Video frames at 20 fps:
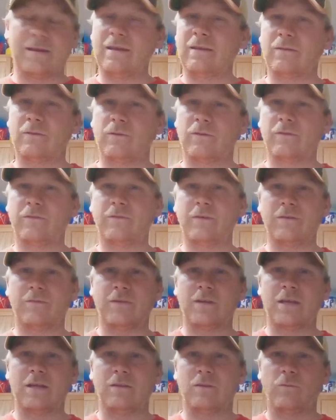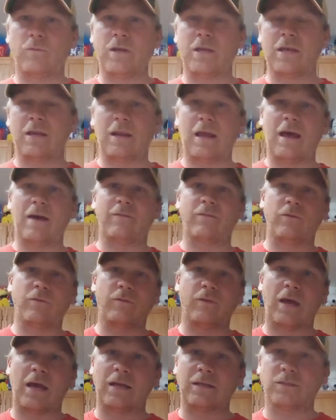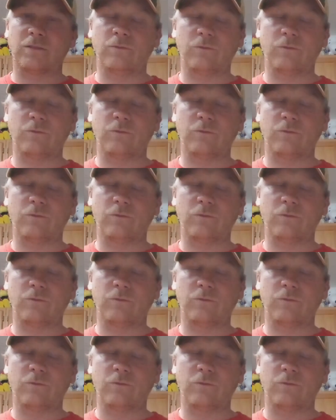18th or the 15th weekend after that.